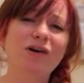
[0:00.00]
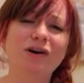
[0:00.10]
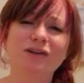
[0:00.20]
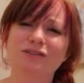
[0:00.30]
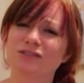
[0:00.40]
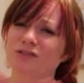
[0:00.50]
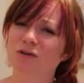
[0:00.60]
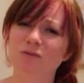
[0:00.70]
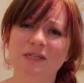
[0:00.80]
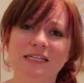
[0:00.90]
are
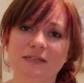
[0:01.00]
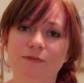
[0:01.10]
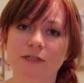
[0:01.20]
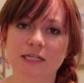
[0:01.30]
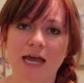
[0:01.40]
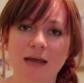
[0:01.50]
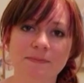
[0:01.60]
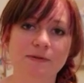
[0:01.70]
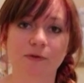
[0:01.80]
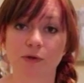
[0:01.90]
so many different
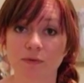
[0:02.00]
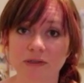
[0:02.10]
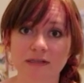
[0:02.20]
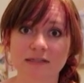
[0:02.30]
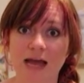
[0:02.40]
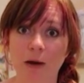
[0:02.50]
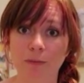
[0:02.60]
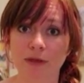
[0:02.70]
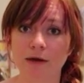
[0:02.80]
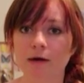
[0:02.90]
types of acrylics
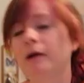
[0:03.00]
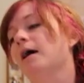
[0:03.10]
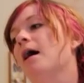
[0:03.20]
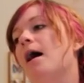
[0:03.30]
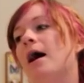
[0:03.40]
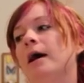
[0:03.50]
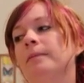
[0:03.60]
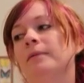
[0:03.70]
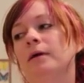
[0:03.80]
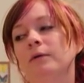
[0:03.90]
out there,
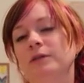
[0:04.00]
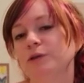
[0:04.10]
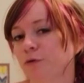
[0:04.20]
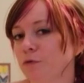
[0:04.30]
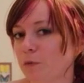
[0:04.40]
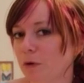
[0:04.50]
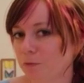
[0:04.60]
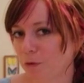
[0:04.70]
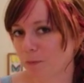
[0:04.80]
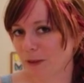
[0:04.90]
I'm not going to
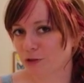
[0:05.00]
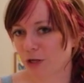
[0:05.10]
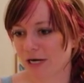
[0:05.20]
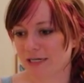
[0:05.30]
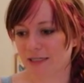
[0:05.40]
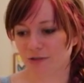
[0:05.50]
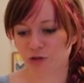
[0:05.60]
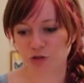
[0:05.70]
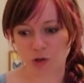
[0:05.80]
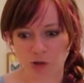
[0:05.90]
overwhelm you by trying to
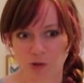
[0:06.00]
show